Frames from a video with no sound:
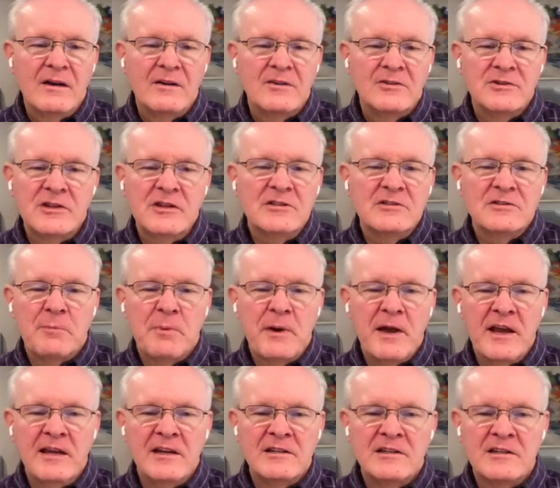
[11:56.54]
She doesn't
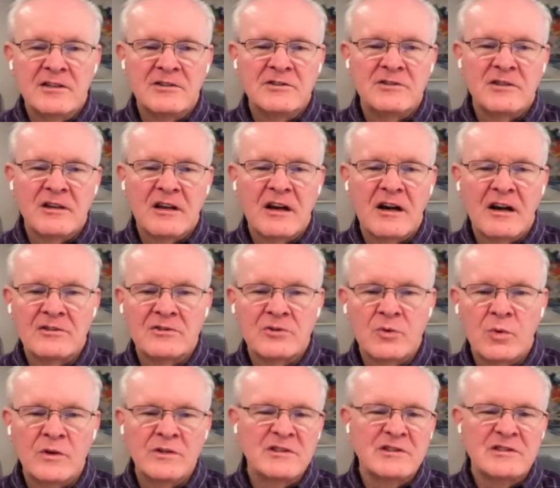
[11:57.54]
pay attention to
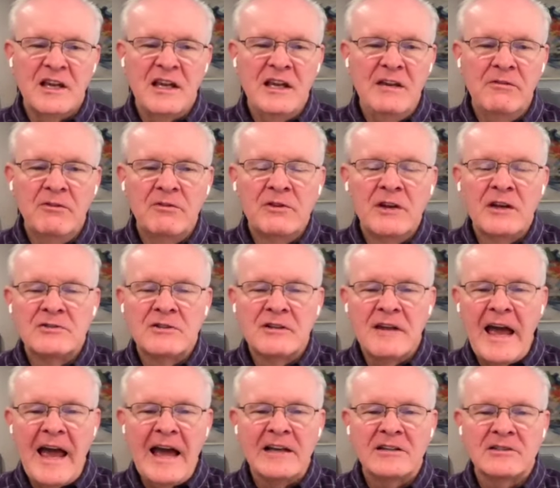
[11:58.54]
consequences. Evil doesn't
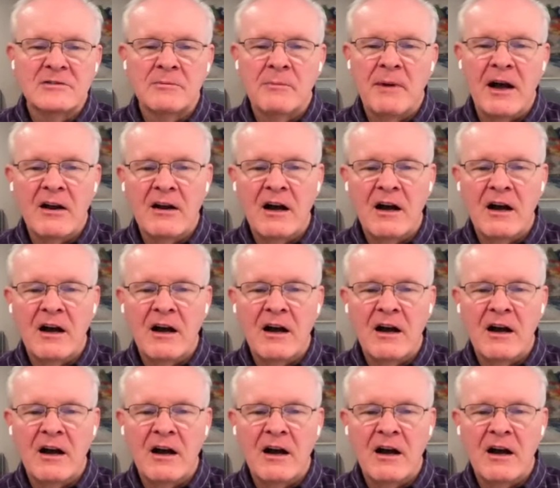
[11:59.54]
ask about